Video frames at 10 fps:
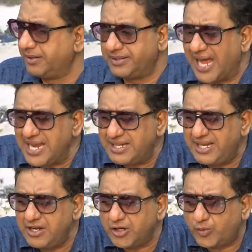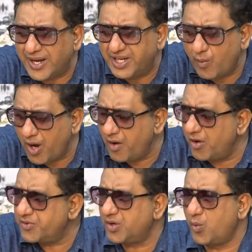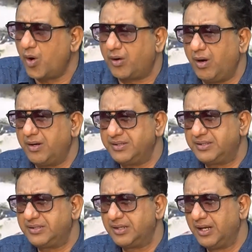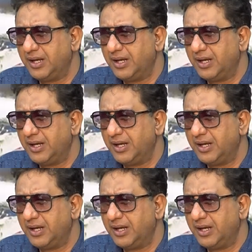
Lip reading: 19 to 2,100 workers,